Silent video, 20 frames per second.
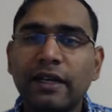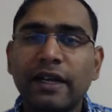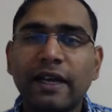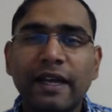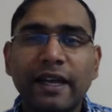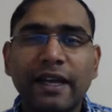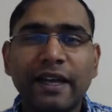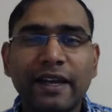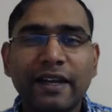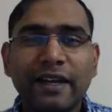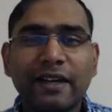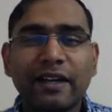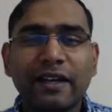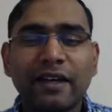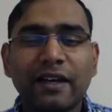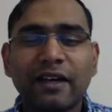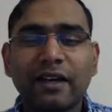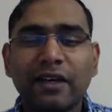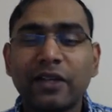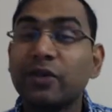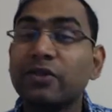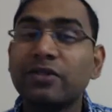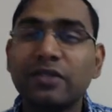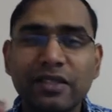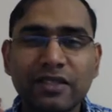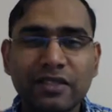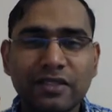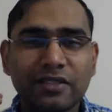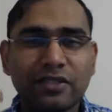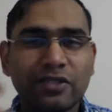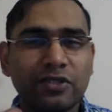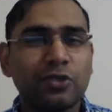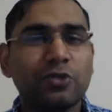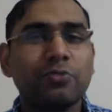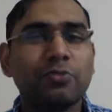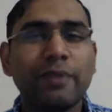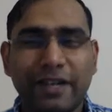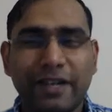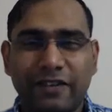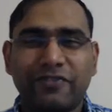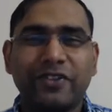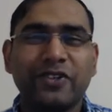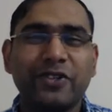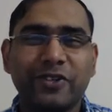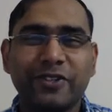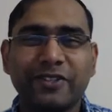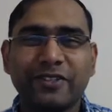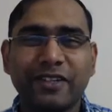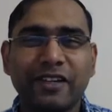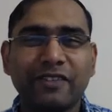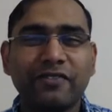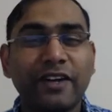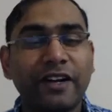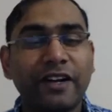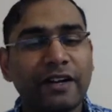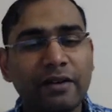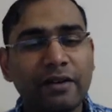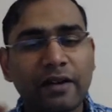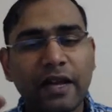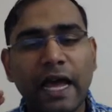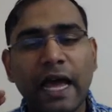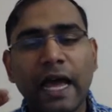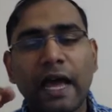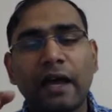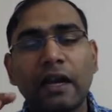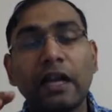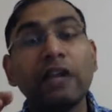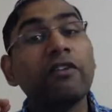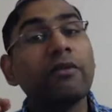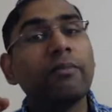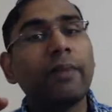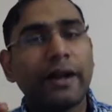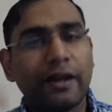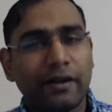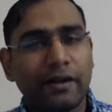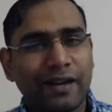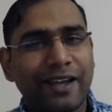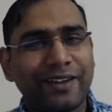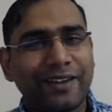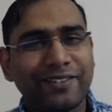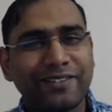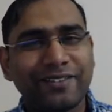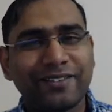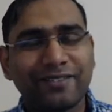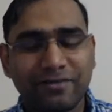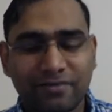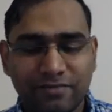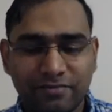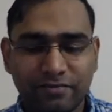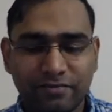and use this to benefit yourself and live a better life.